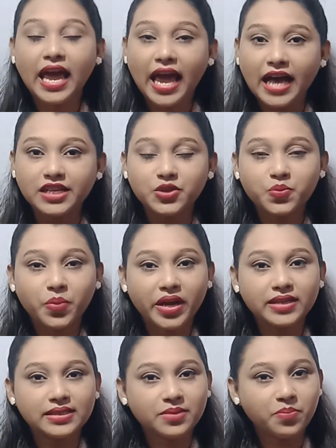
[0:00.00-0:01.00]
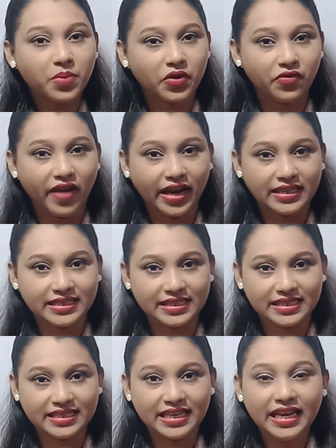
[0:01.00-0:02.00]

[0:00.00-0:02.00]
as present perfect tense.